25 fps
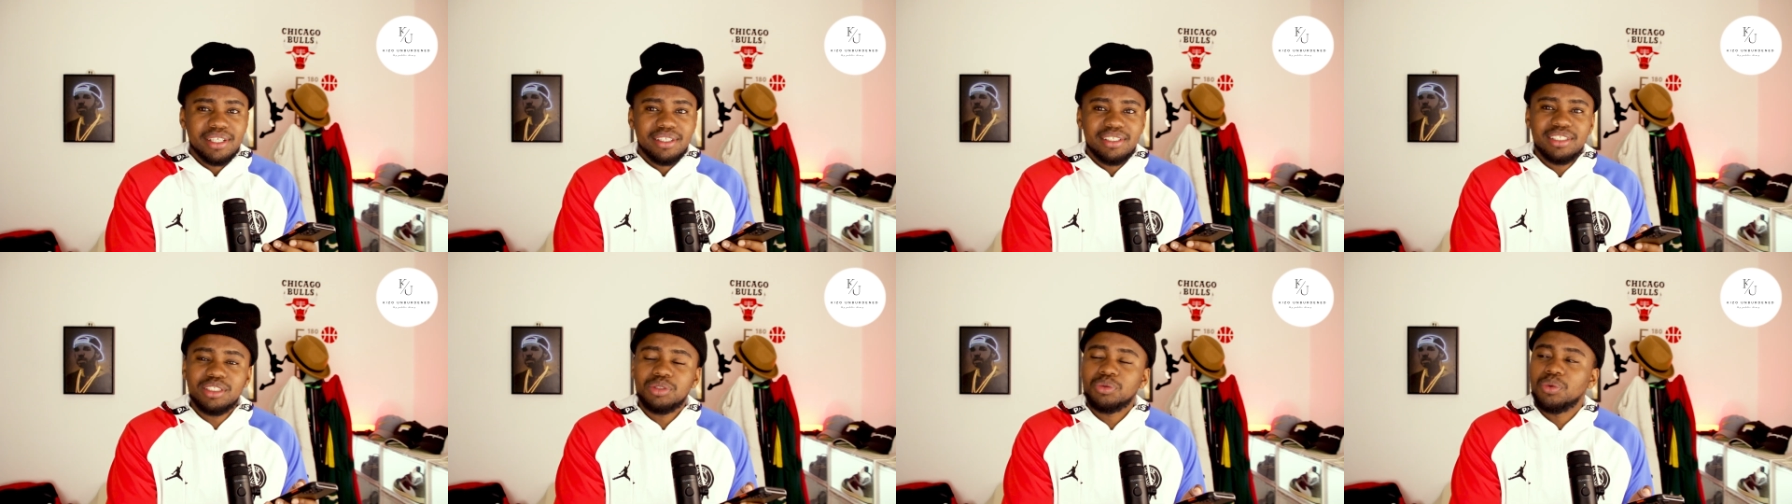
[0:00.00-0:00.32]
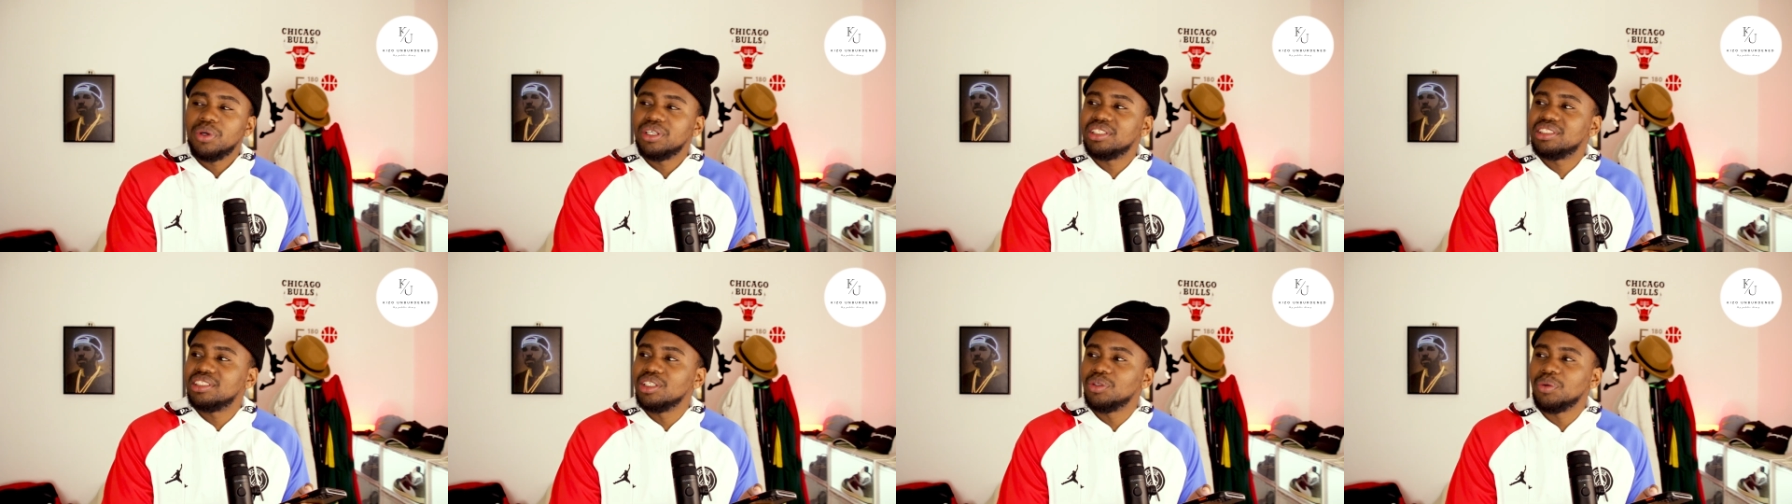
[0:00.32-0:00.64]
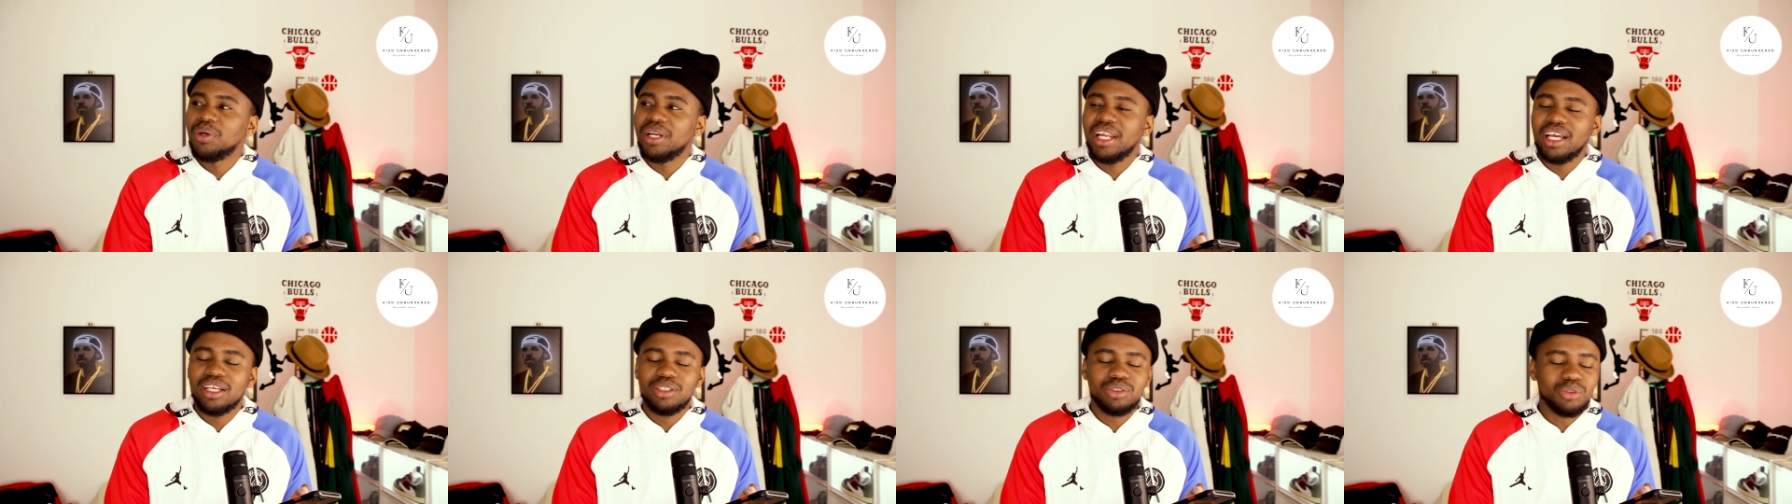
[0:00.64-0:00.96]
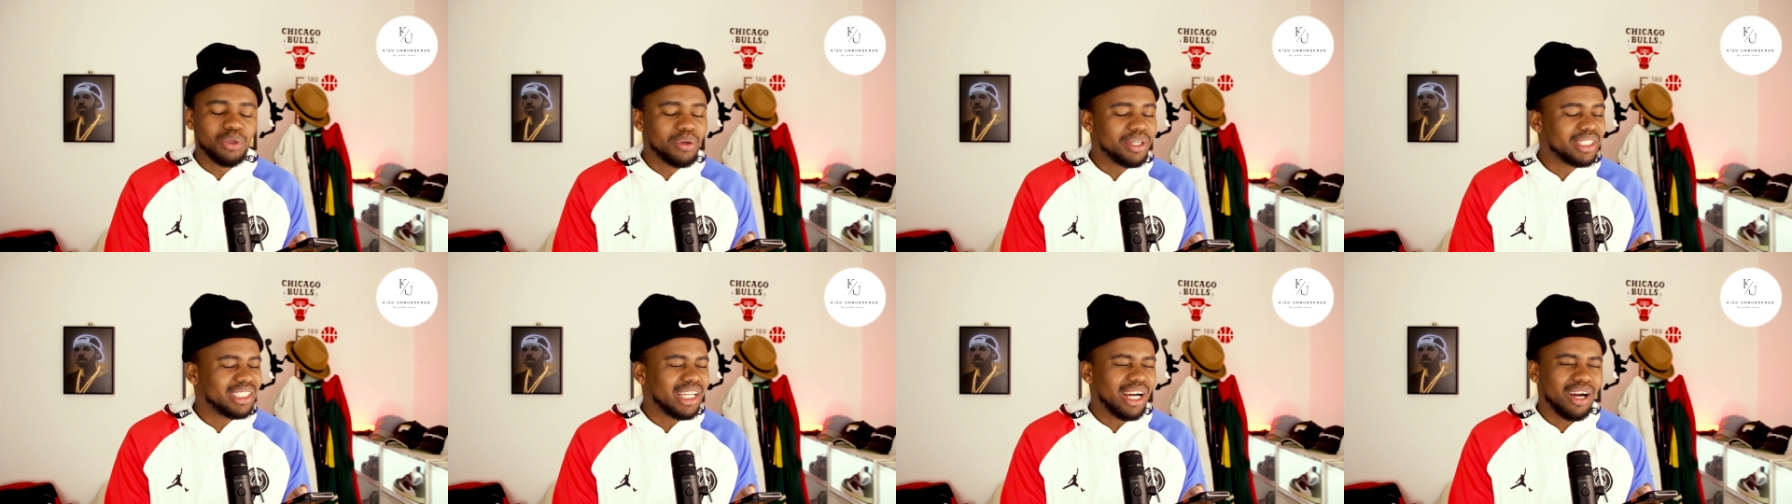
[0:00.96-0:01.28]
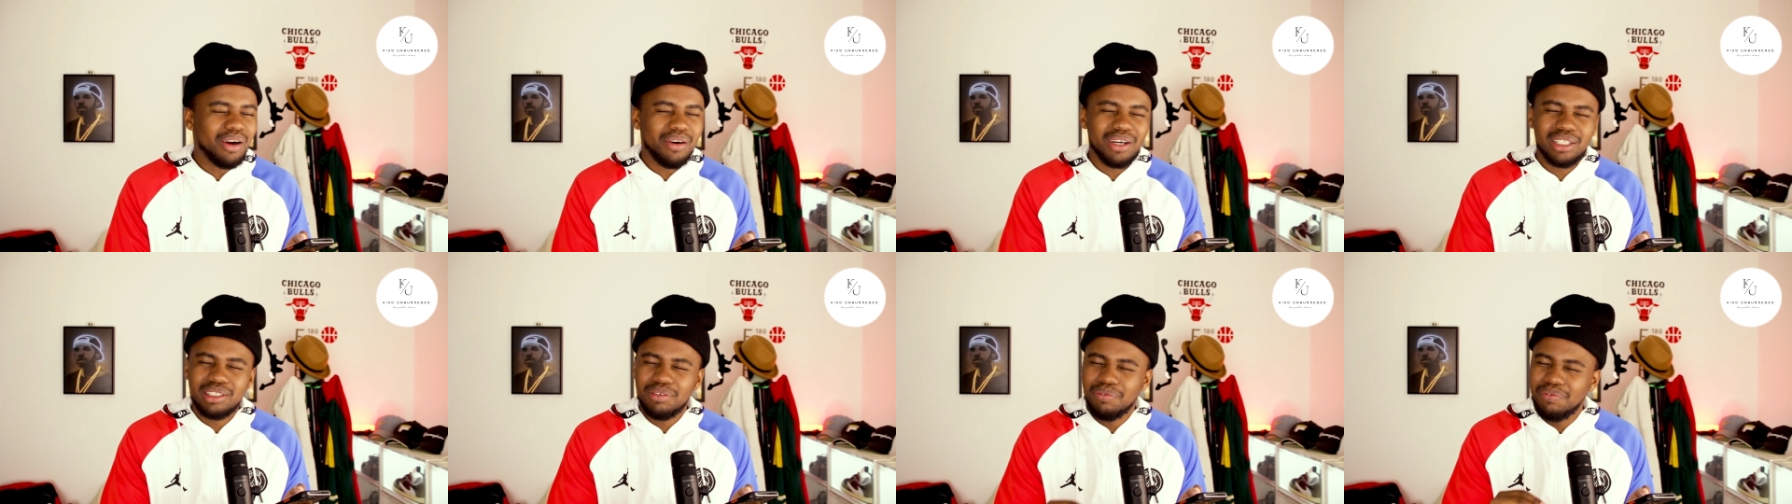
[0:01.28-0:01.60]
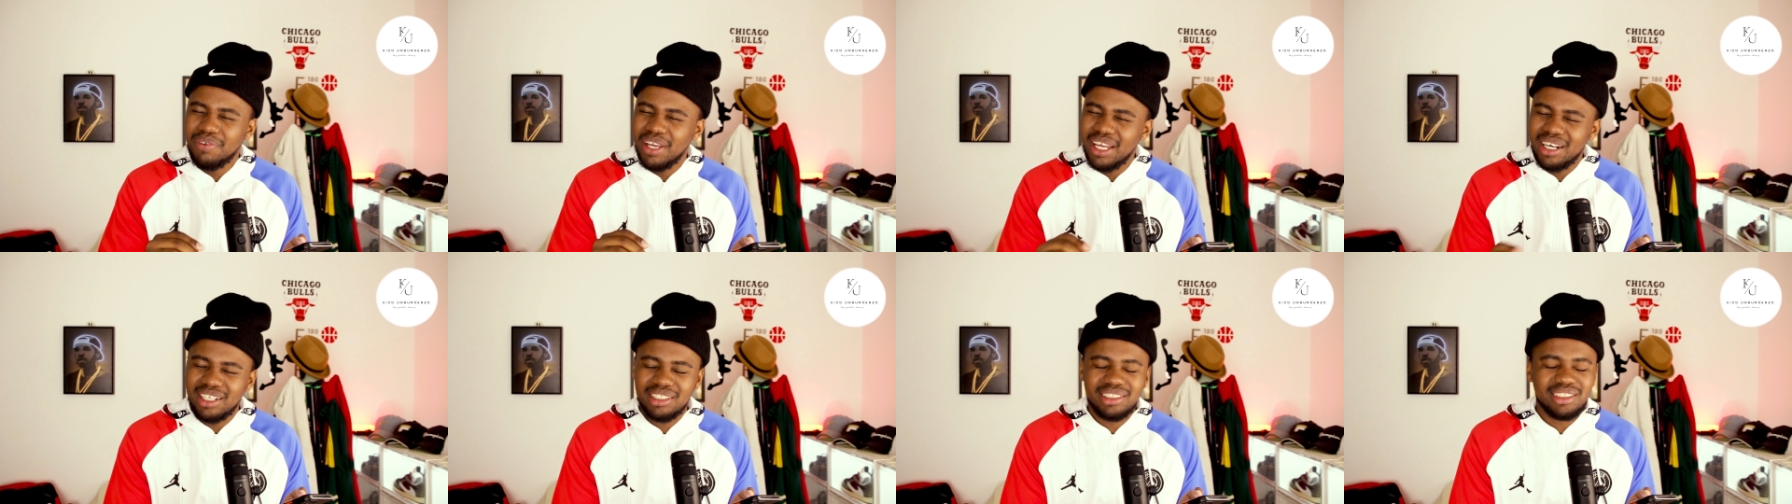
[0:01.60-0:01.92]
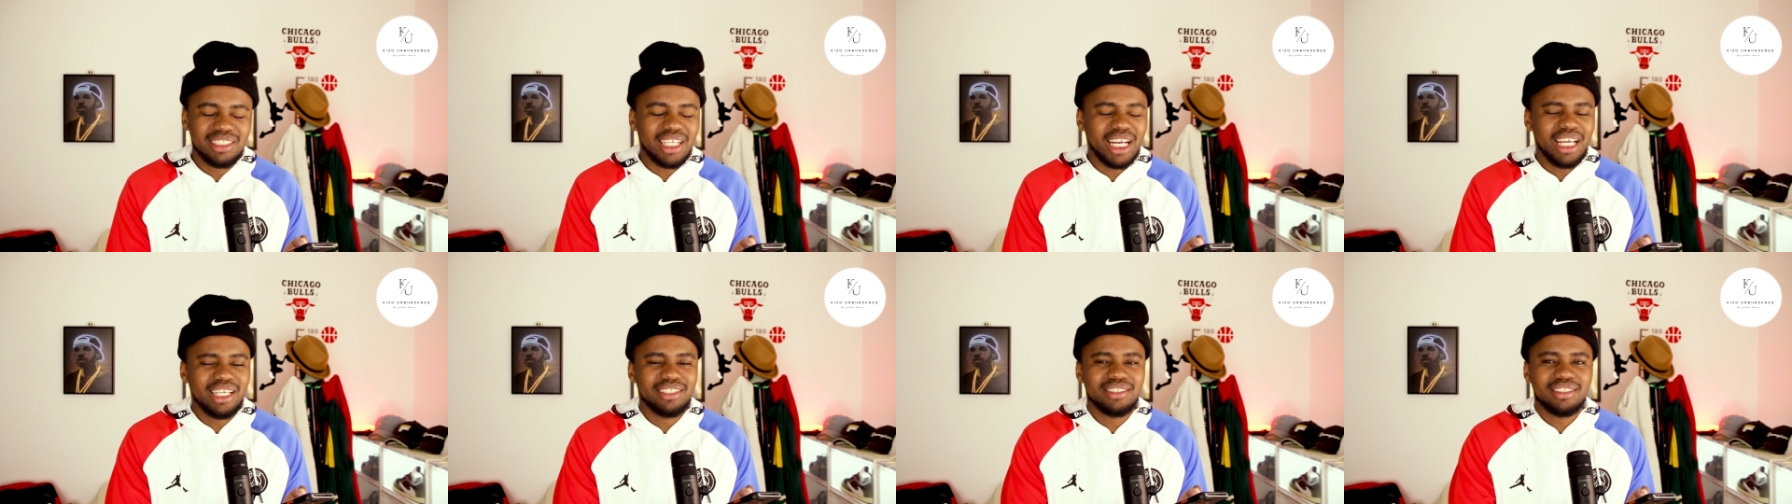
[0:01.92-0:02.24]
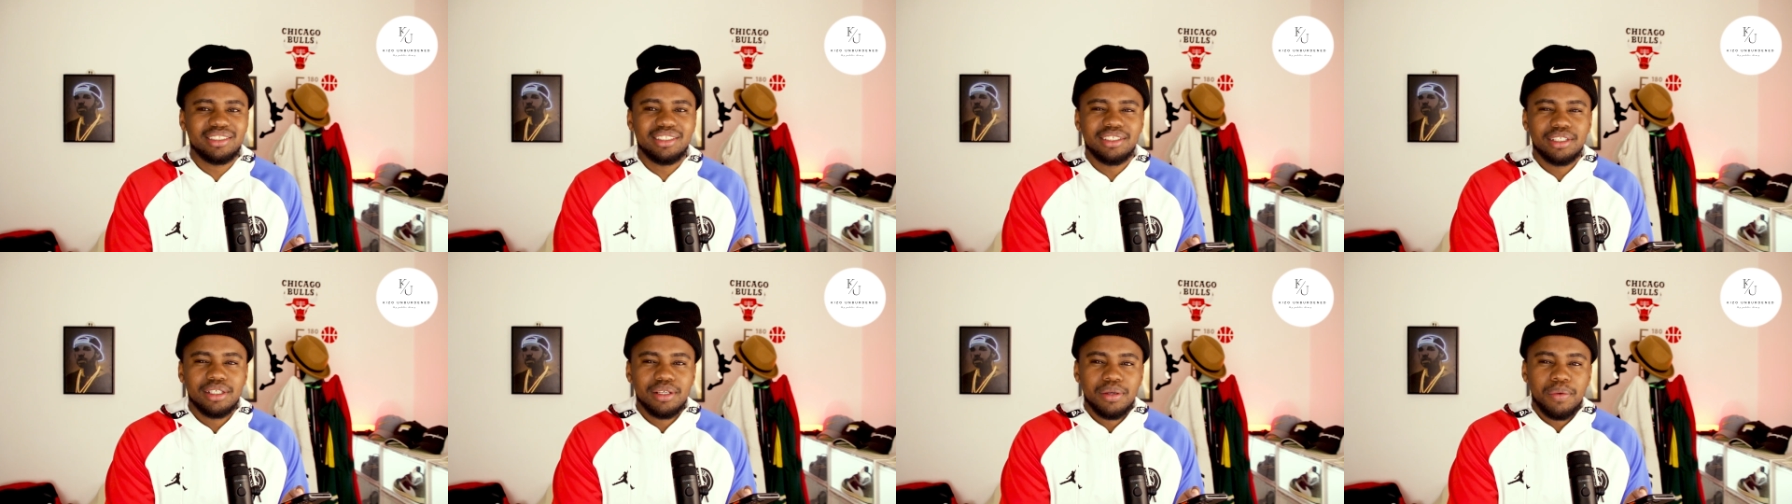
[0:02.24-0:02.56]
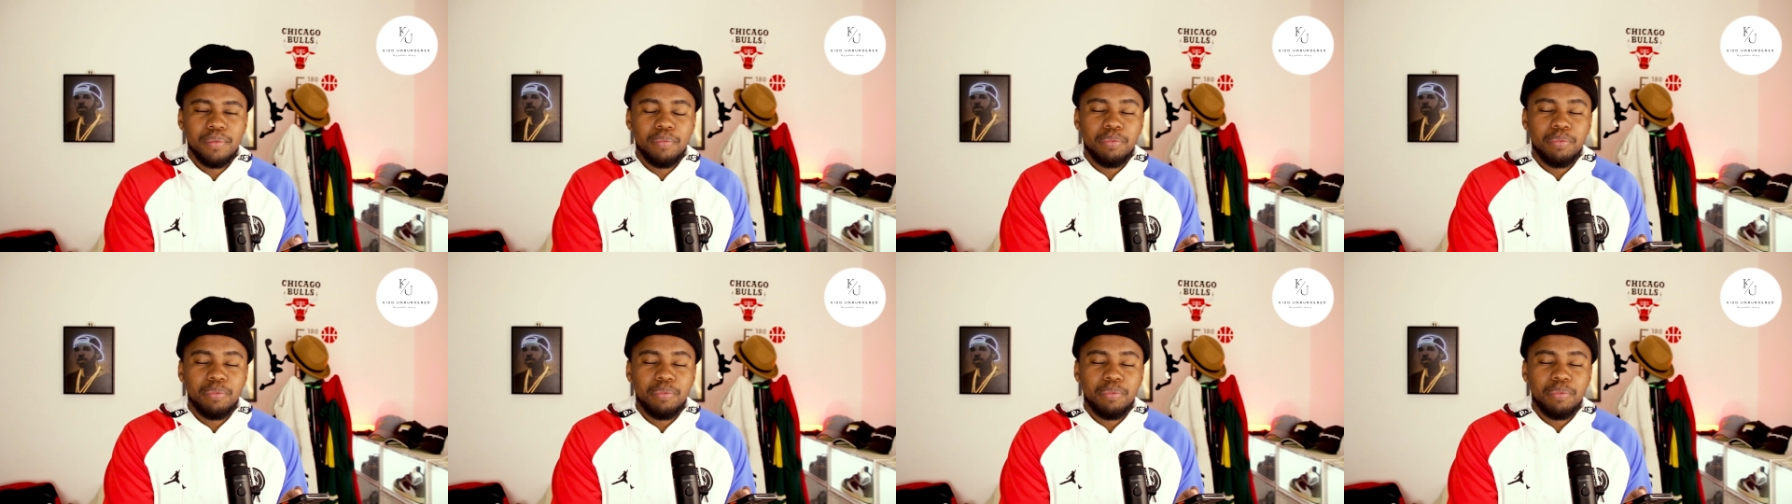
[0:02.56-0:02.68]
This question, when I saw it, I was very stressed.